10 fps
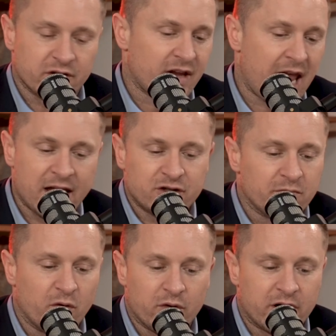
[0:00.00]
So if you had
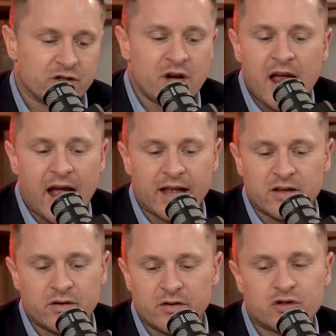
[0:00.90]
your mortgage
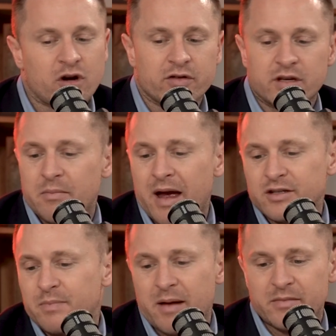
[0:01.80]
and you showed that you
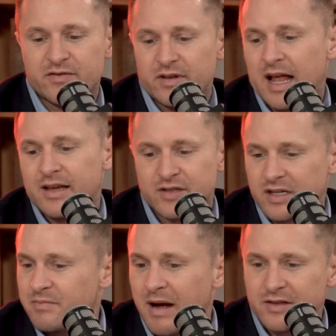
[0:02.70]
made your payments for the last
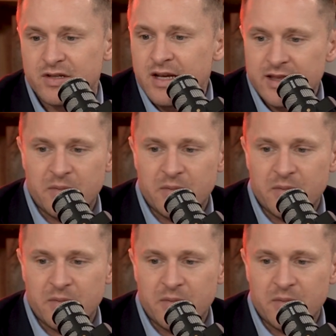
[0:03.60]
6 months,